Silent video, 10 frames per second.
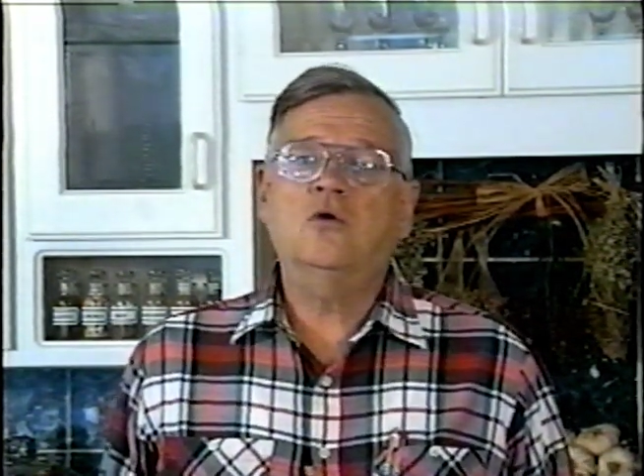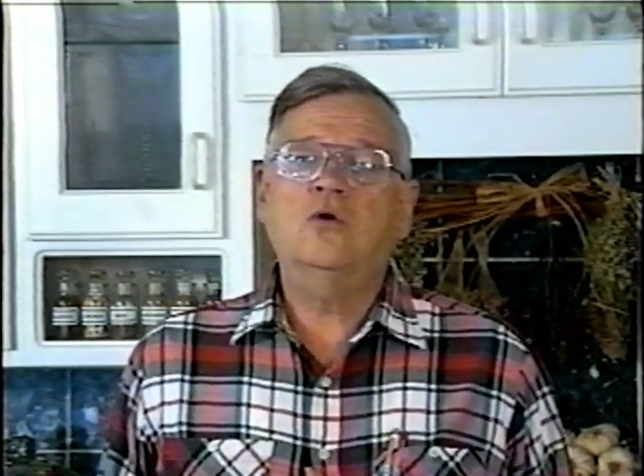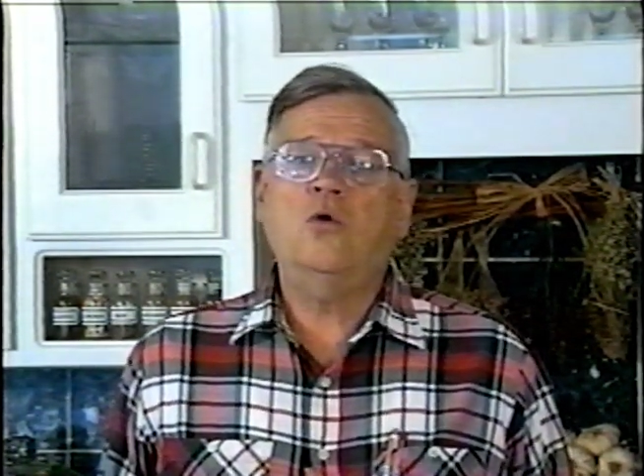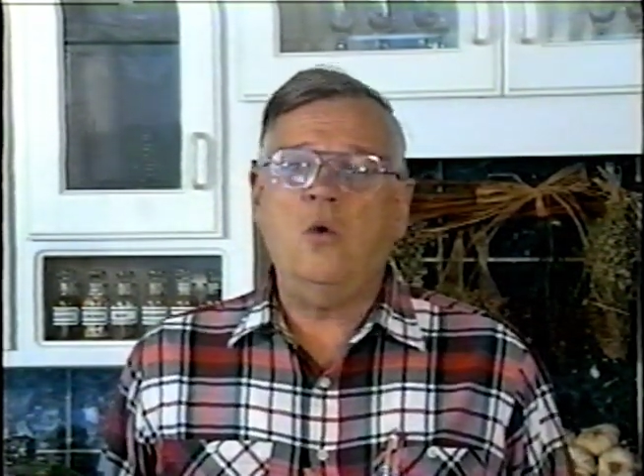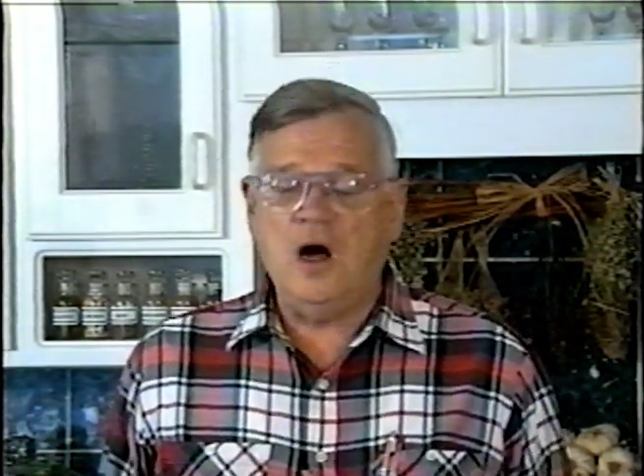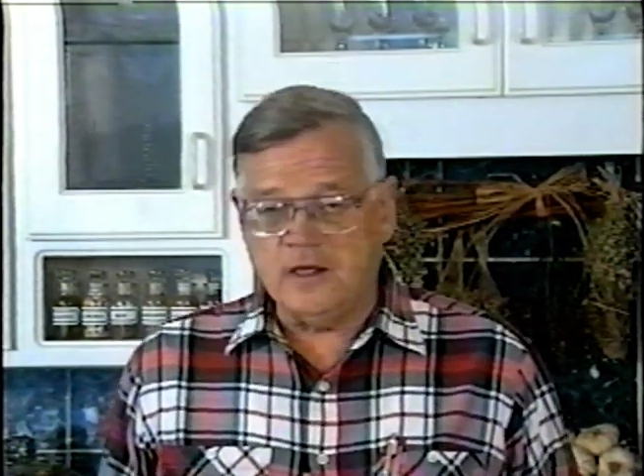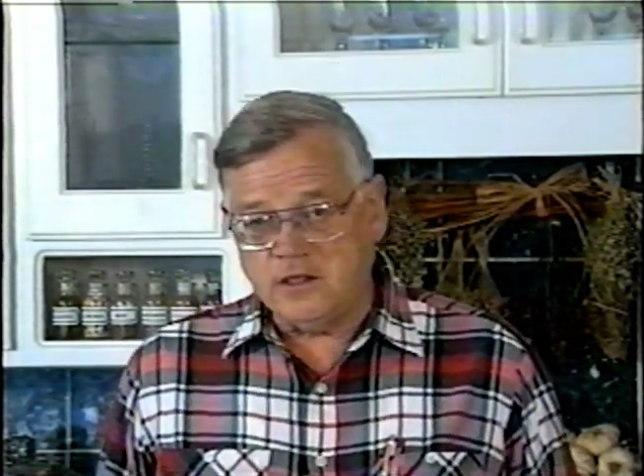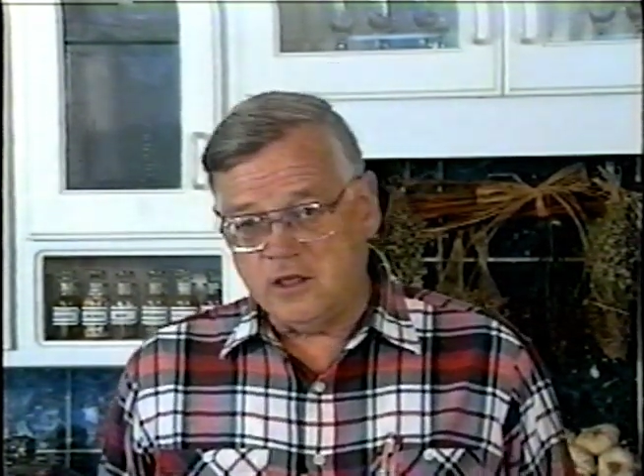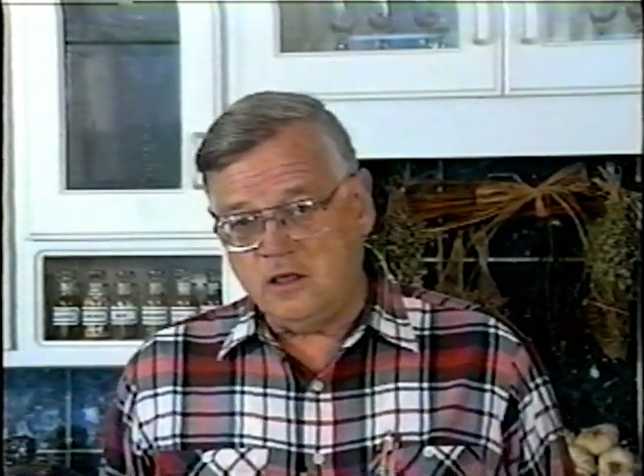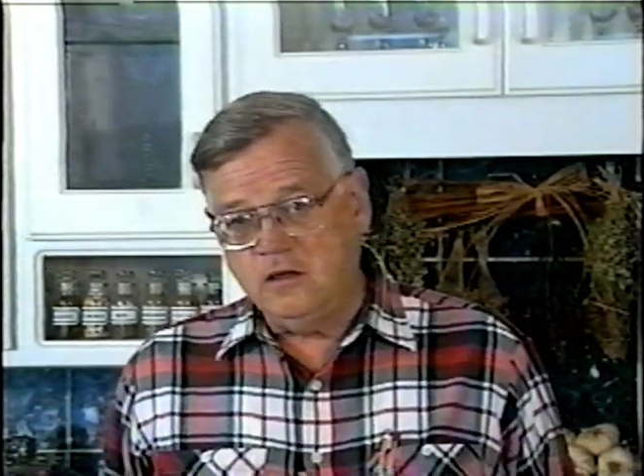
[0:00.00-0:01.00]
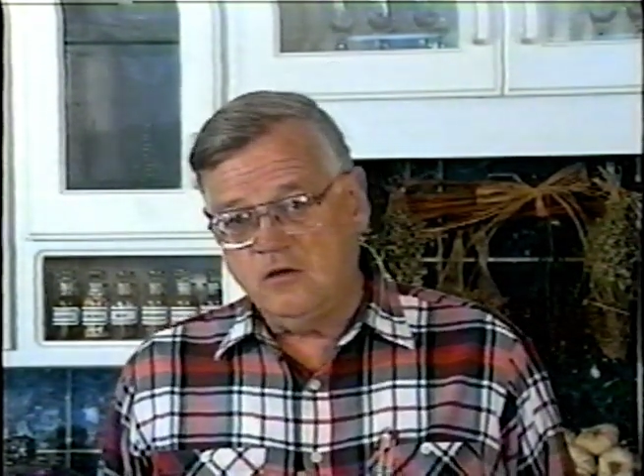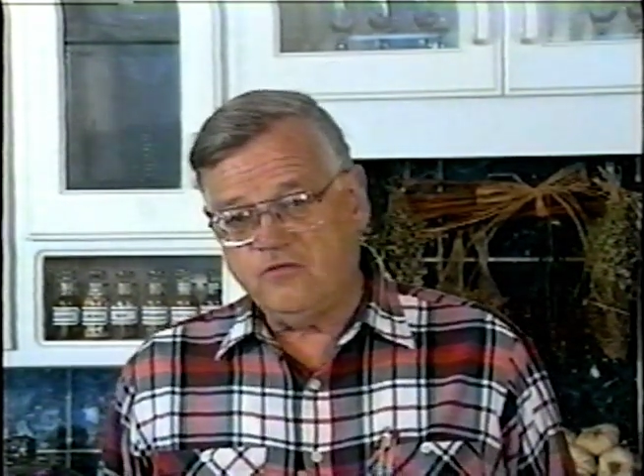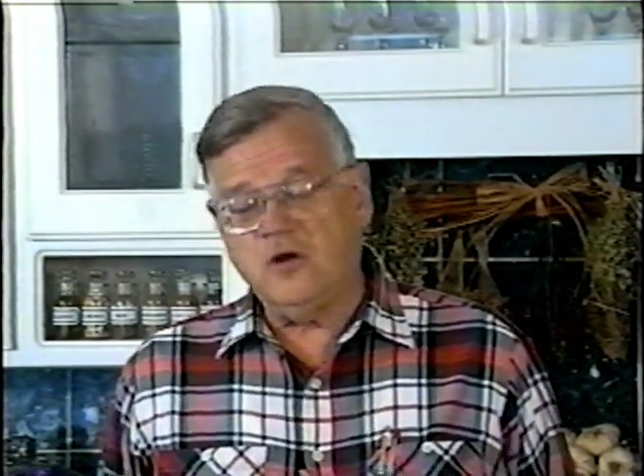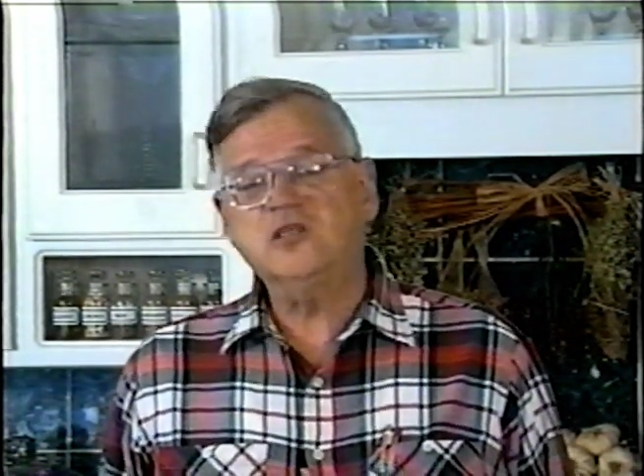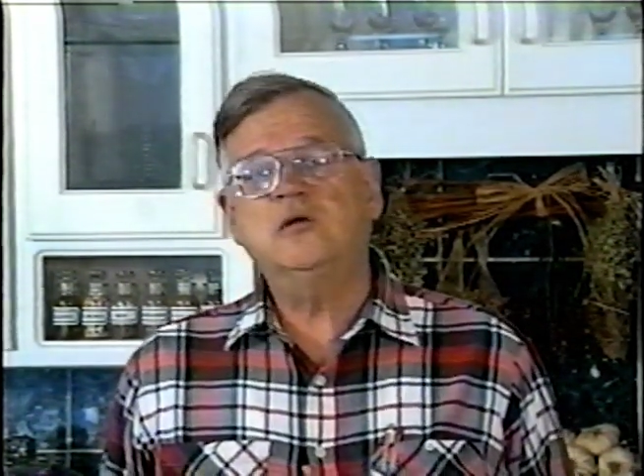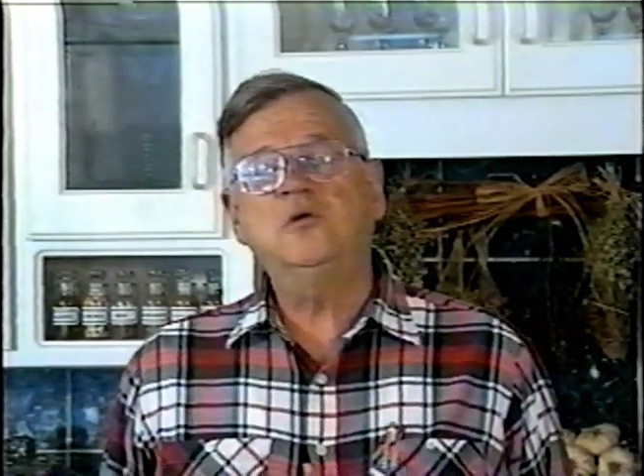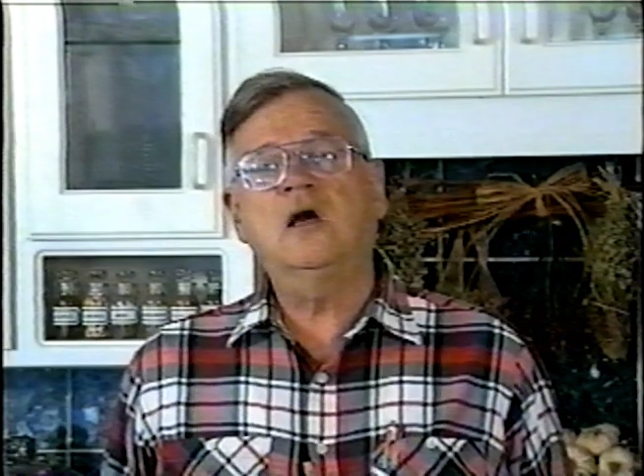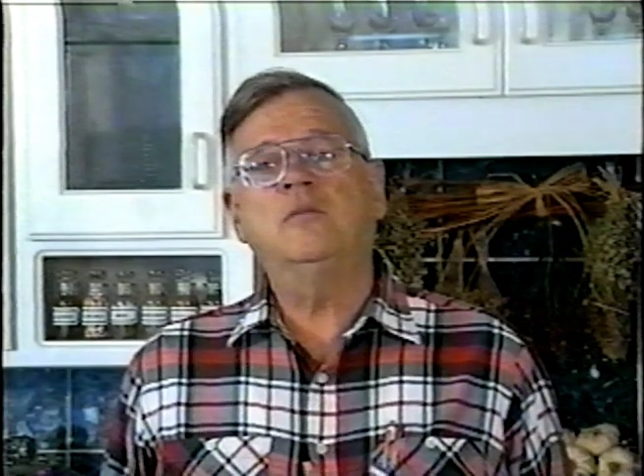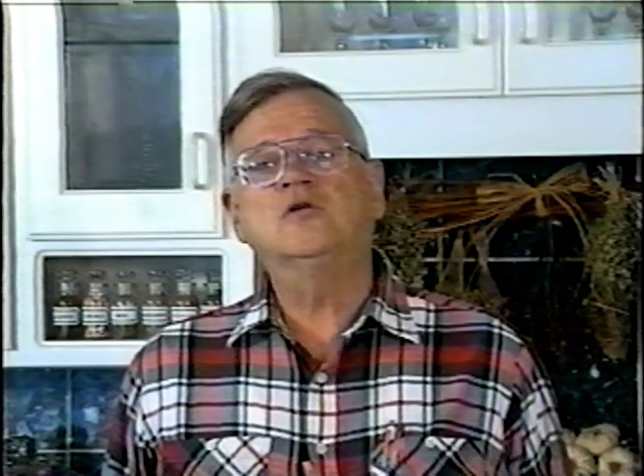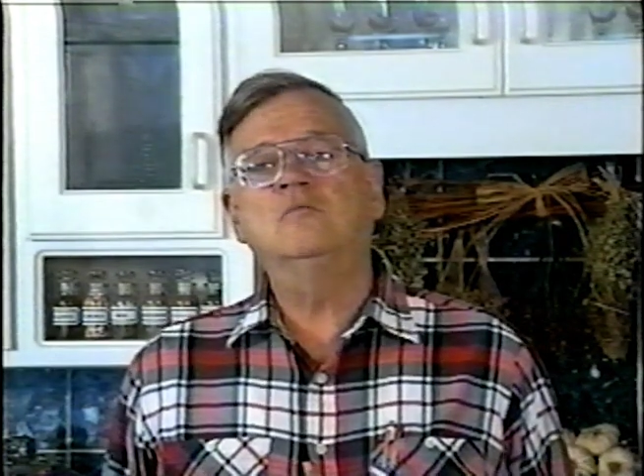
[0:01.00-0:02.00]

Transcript: quantity for us to be able to